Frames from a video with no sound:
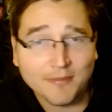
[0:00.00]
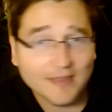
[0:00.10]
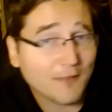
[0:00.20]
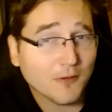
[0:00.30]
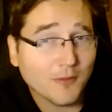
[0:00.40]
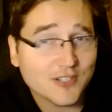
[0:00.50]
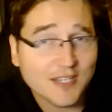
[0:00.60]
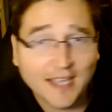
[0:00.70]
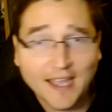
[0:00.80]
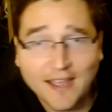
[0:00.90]
But that's pretty much
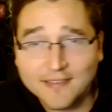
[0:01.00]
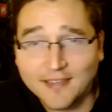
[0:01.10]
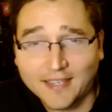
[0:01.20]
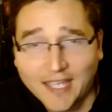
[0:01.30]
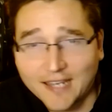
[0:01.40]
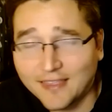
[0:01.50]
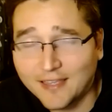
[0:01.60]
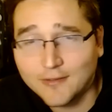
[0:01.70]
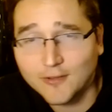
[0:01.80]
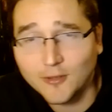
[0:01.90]
it, guys. Again,
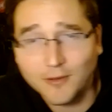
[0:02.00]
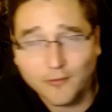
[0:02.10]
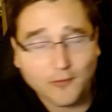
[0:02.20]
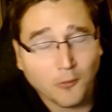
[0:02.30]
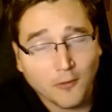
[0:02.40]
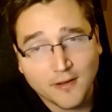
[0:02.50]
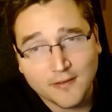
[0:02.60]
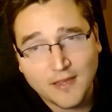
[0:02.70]
thank you so much for supporting us.